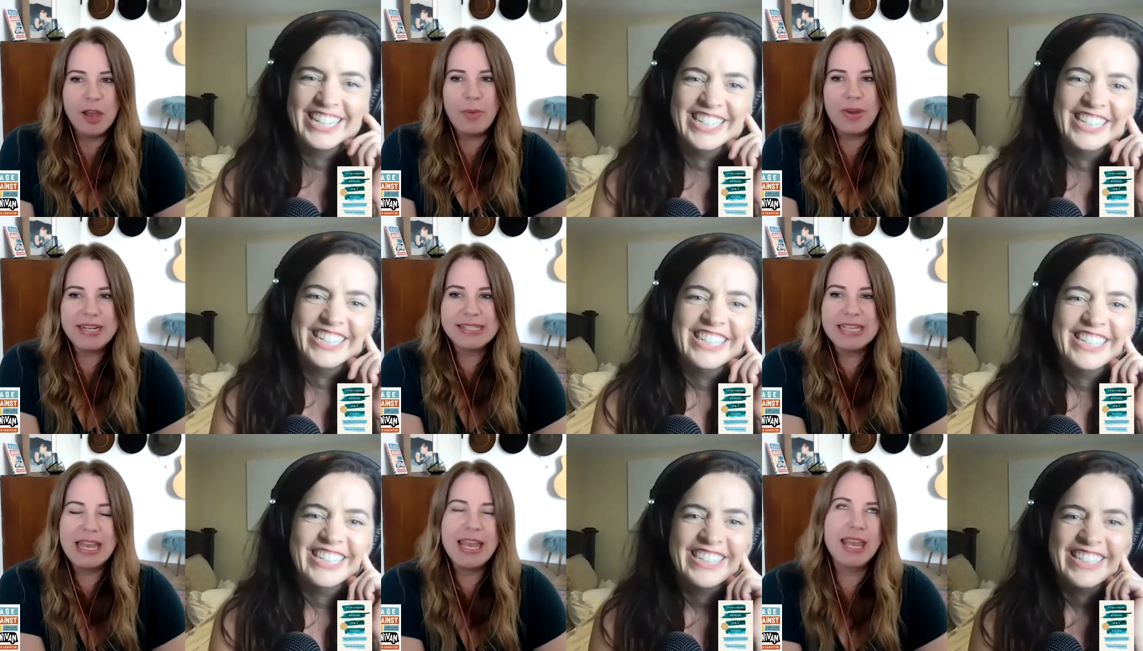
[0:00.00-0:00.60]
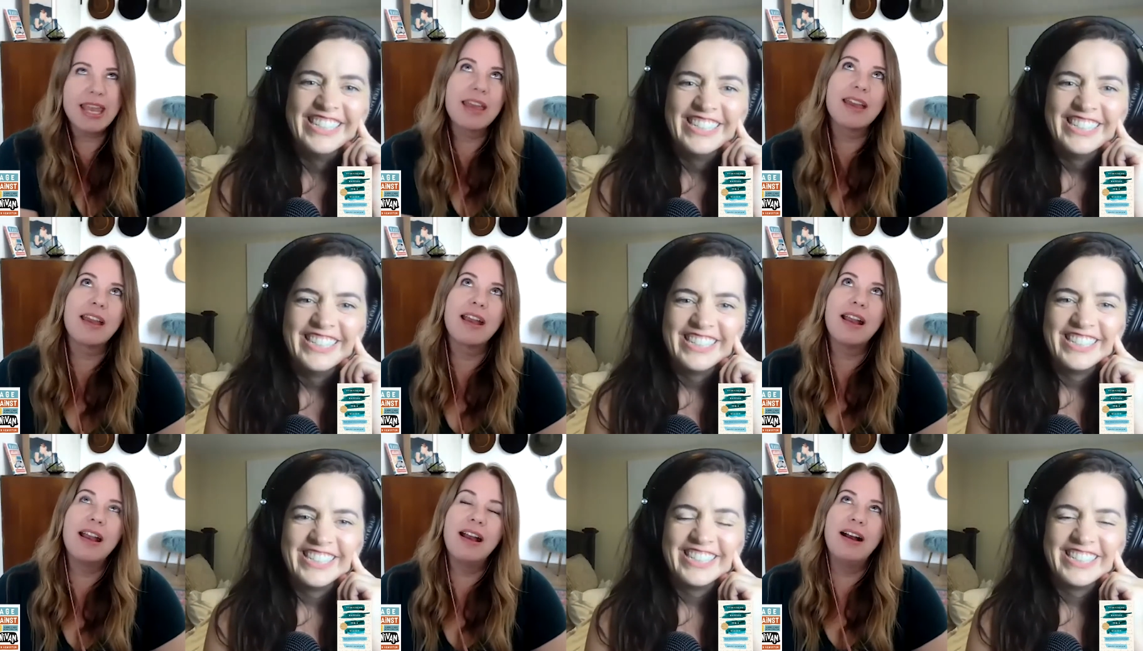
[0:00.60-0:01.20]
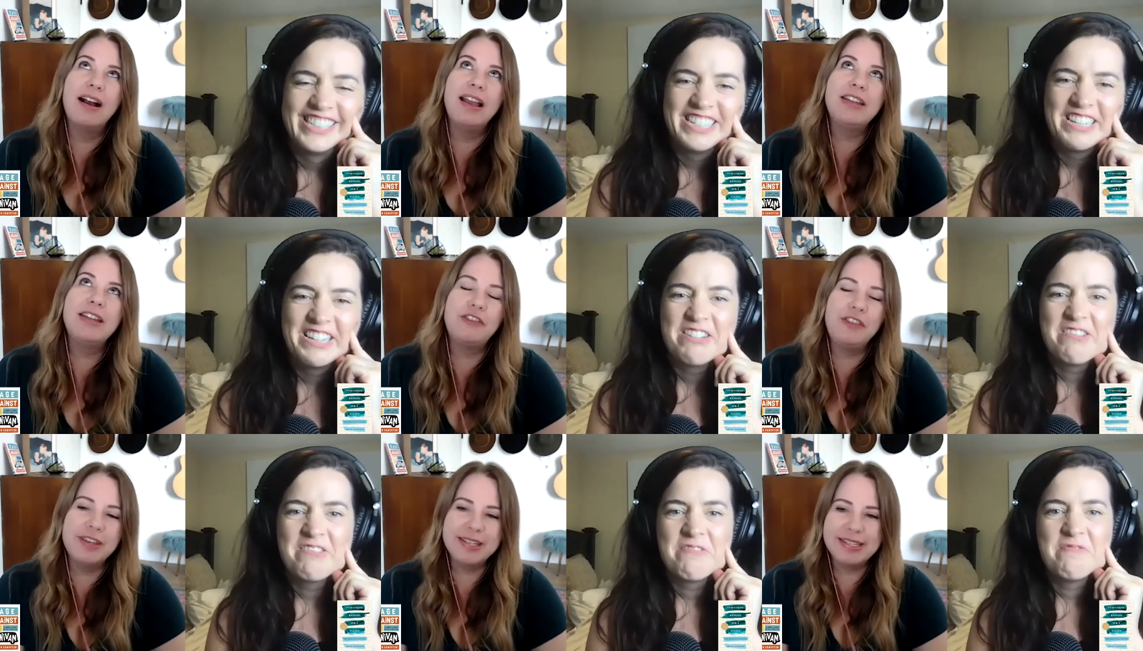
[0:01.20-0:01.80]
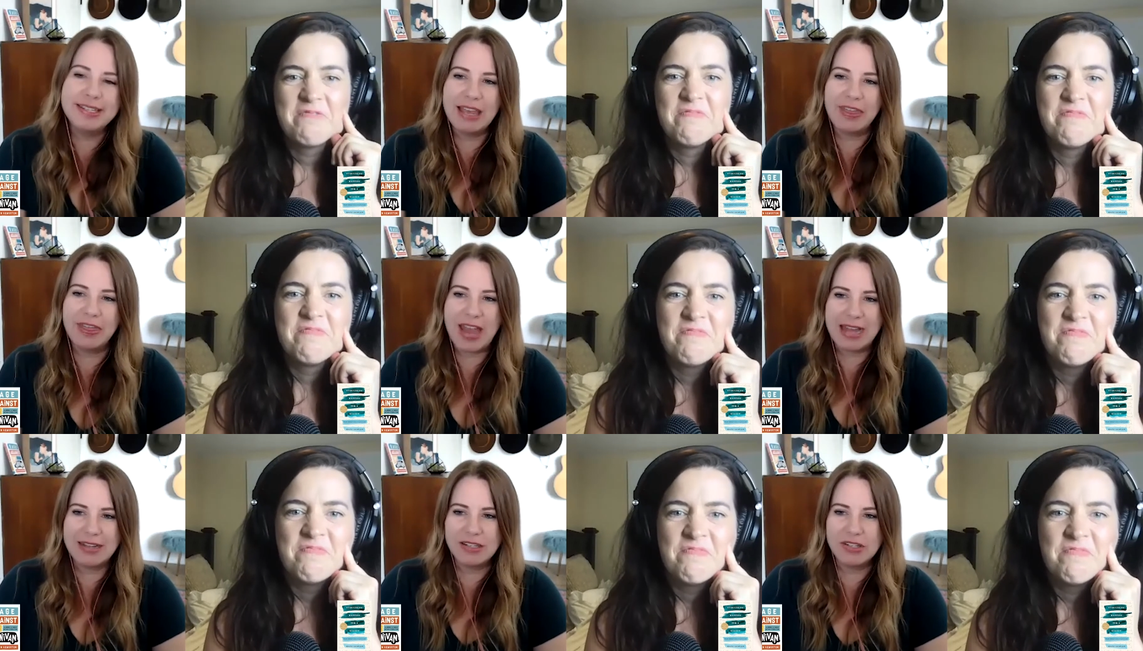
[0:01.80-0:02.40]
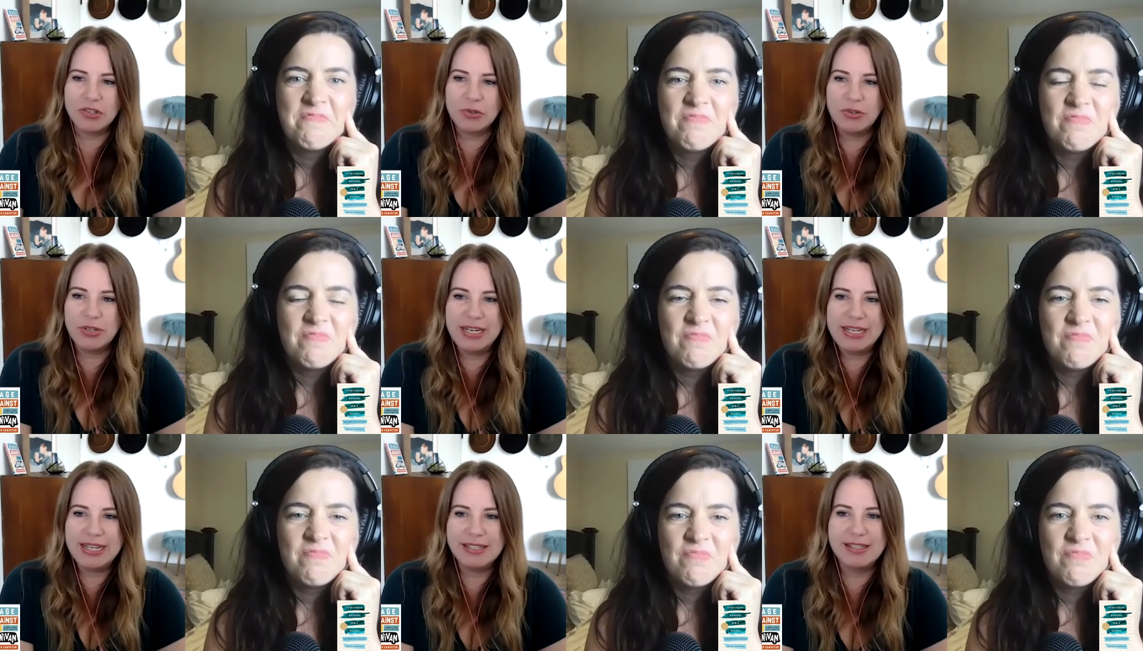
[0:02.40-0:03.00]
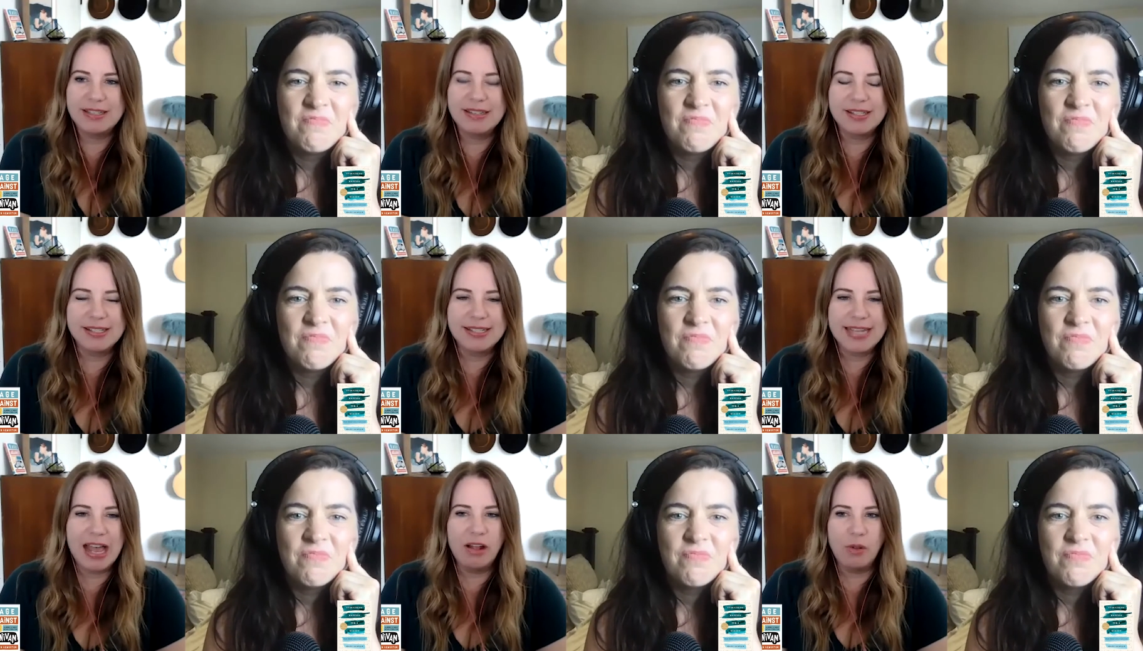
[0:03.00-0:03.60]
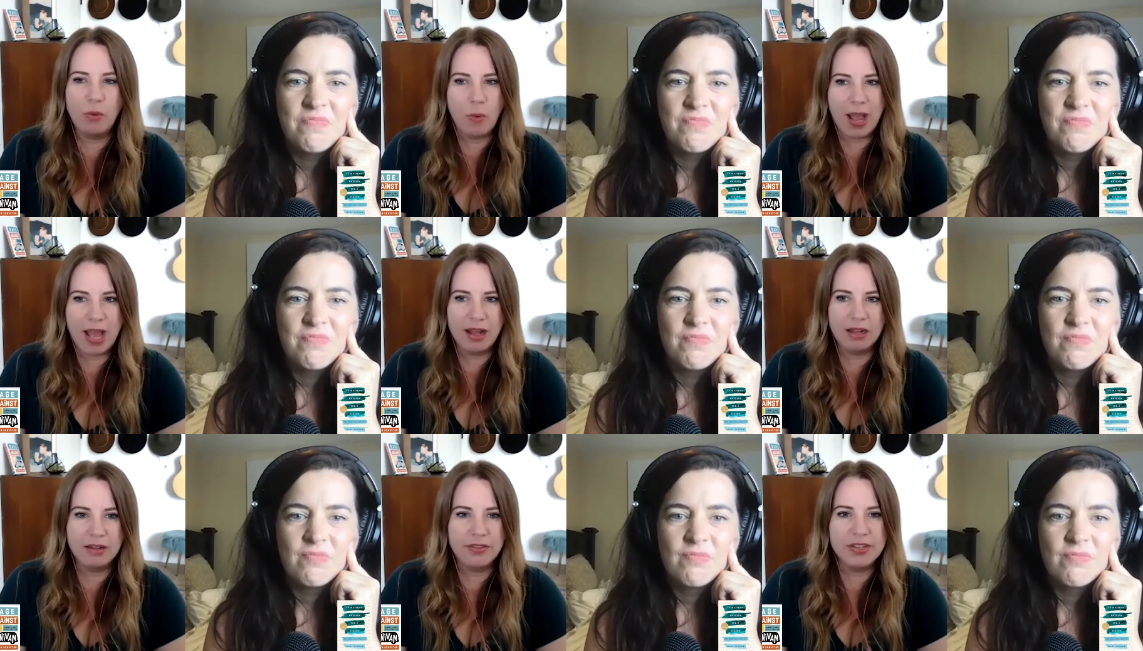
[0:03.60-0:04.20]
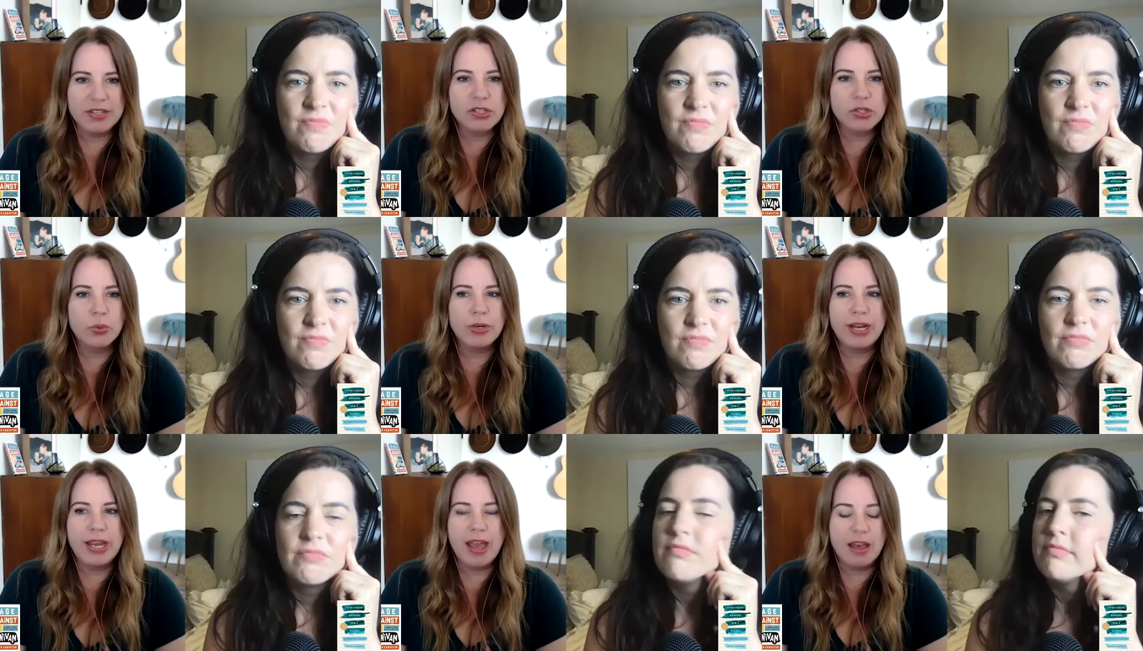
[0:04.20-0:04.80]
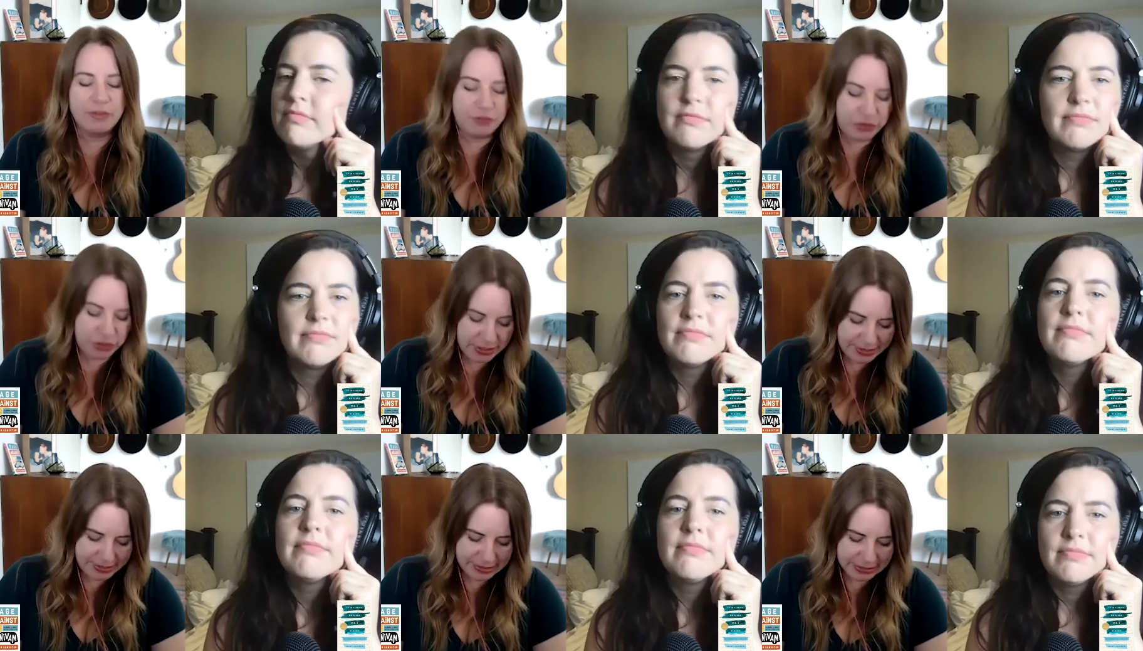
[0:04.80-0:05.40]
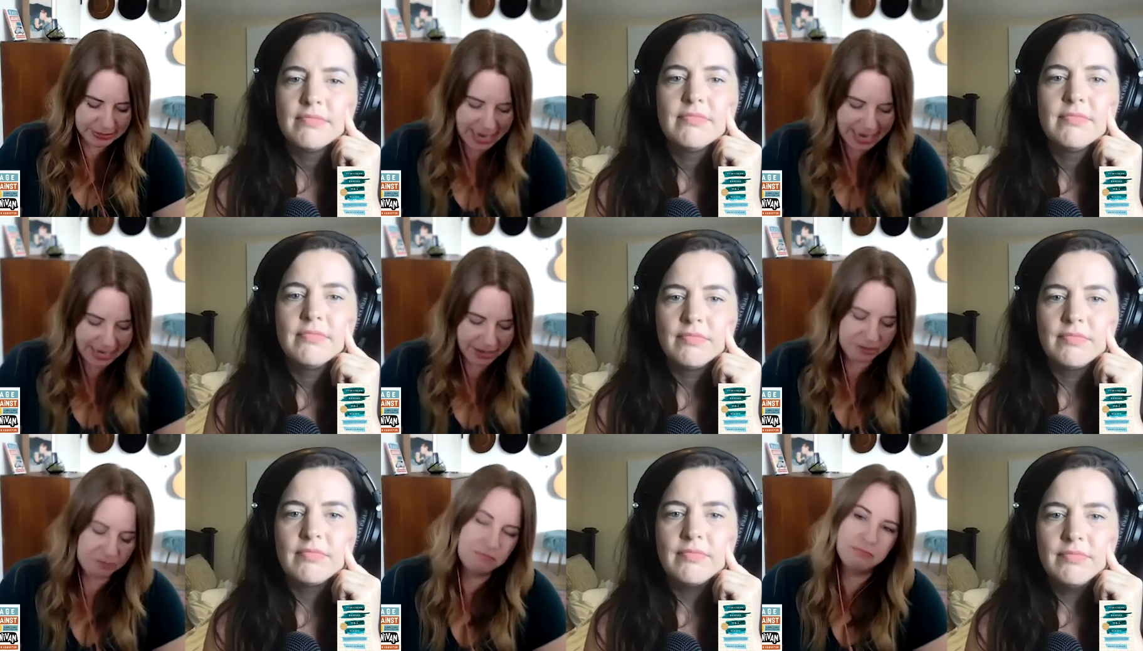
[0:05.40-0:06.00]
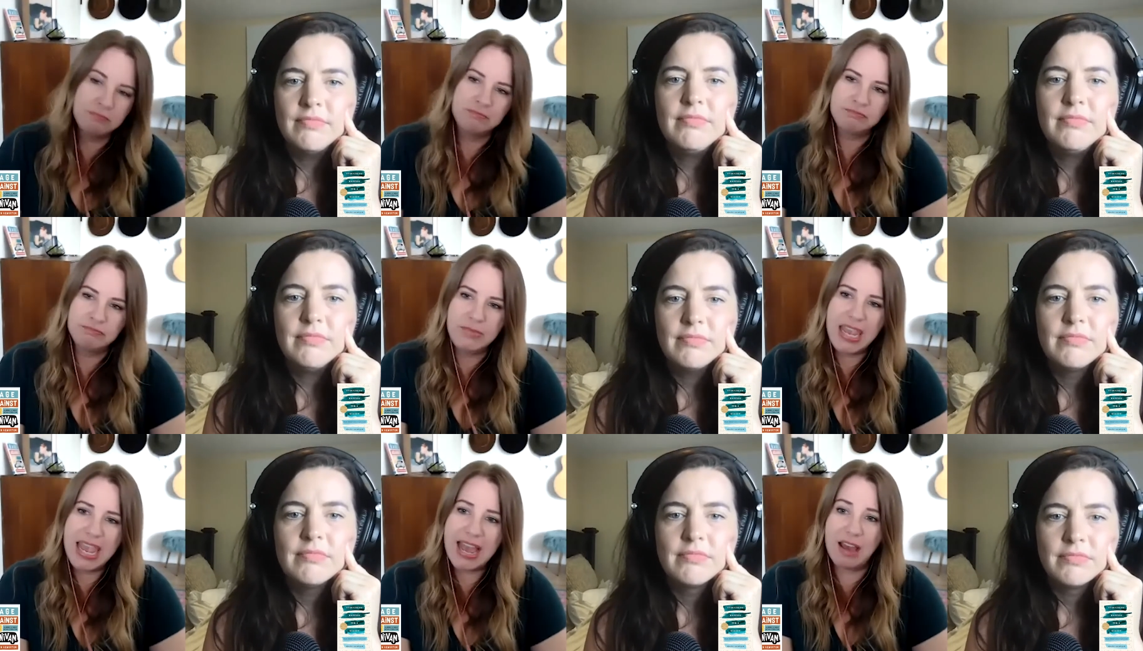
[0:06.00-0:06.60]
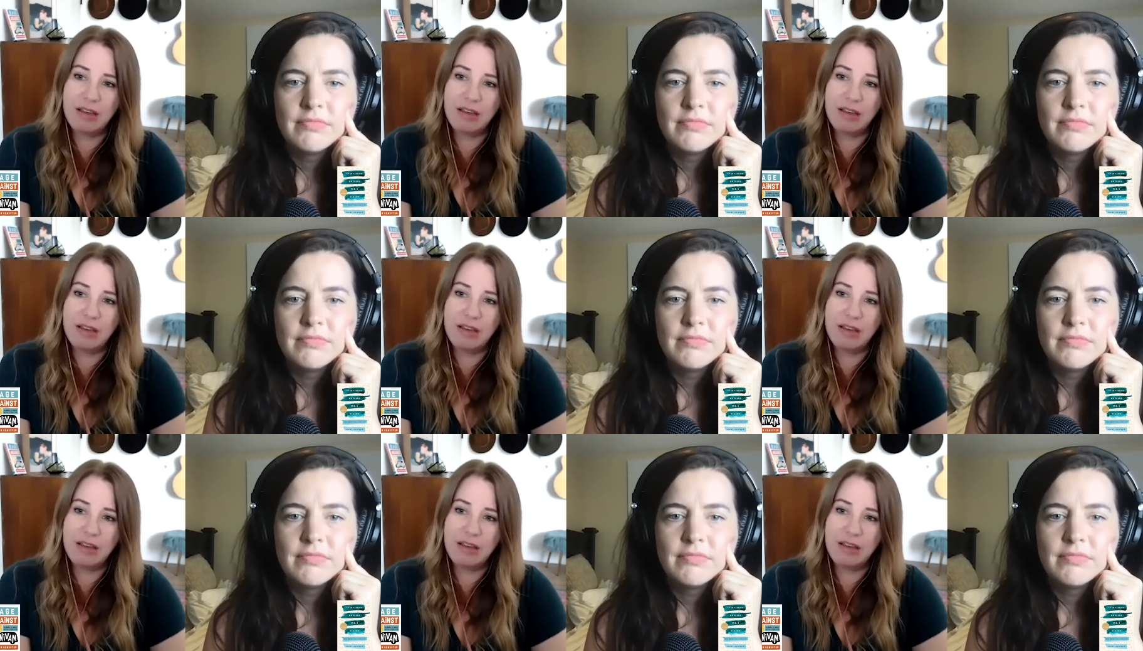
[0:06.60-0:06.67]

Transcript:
Speaker 1: but it's like it feels like that story doesn't sell well. The story of just like yeah,